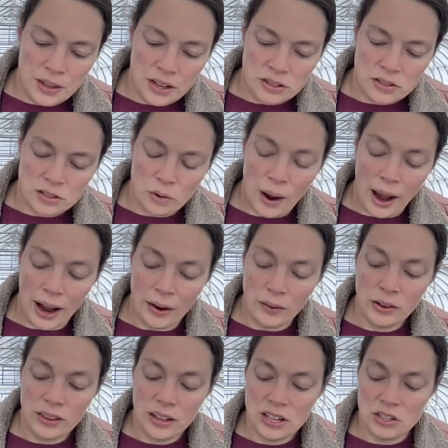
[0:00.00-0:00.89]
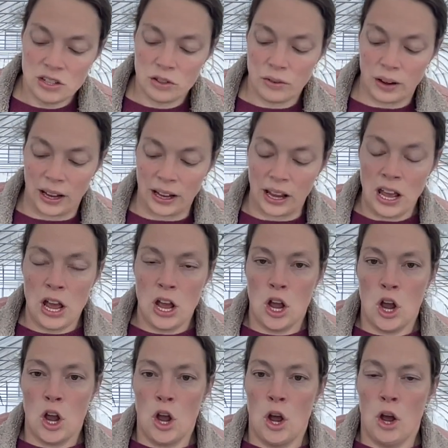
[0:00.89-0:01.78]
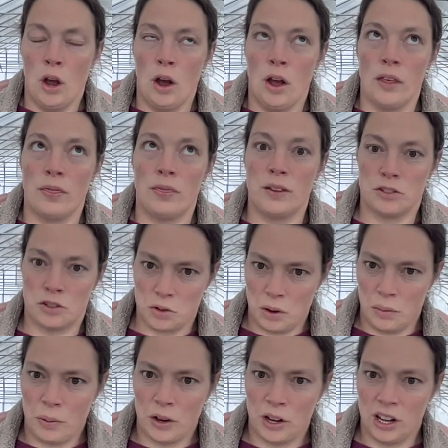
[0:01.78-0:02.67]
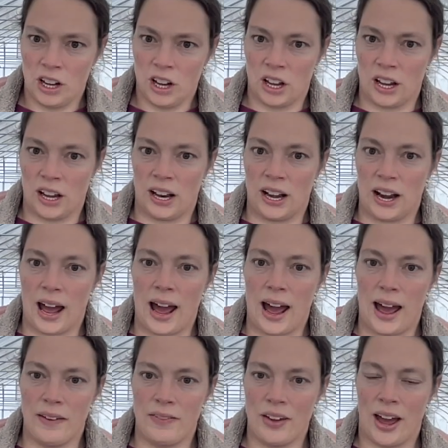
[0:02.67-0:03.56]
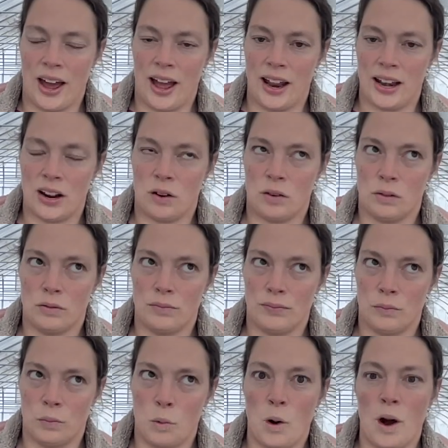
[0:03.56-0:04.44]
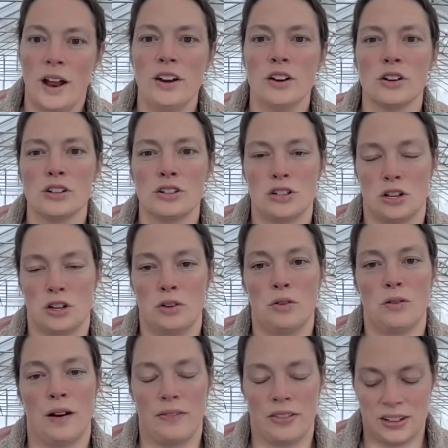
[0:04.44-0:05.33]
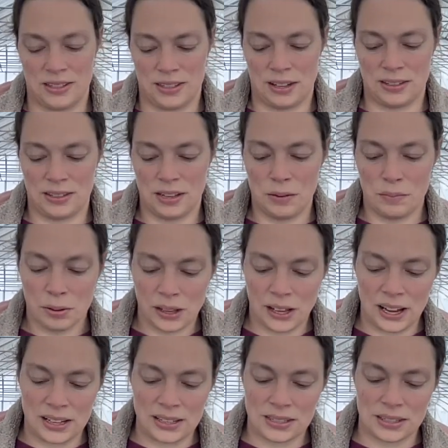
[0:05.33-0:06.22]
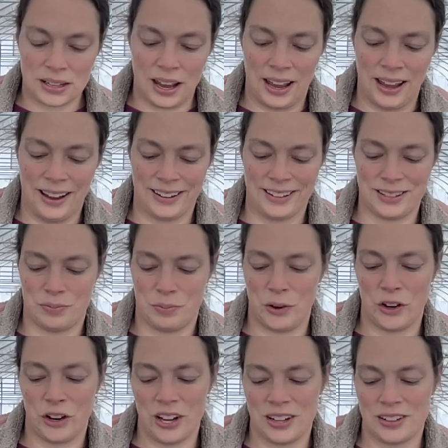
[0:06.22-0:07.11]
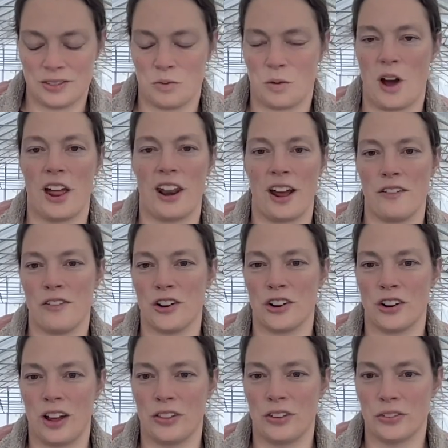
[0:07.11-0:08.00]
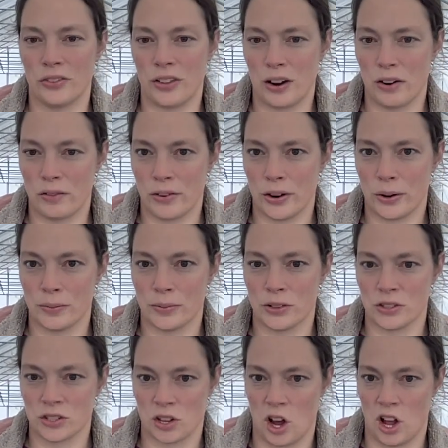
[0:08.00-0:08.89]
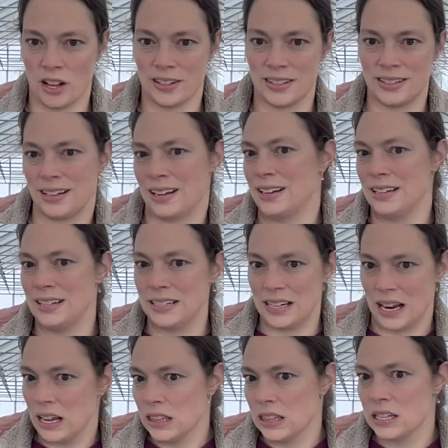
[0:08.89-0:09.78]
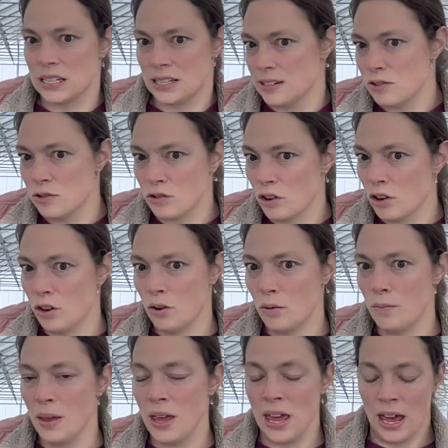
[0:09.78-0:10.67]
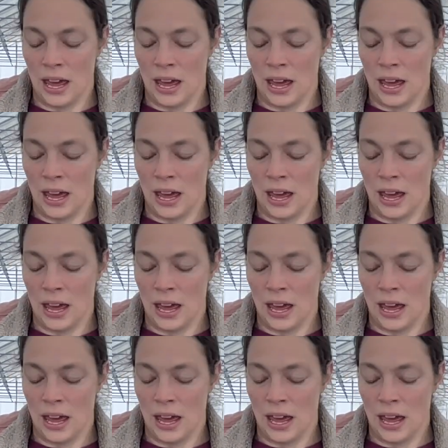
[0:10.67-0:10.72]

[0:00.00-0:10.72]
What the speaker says: So how are they doing? They're doing pretty good. I've had 1 or 2 of the 16 plants experience what I've heard other flower farmers call sudden death syndrome.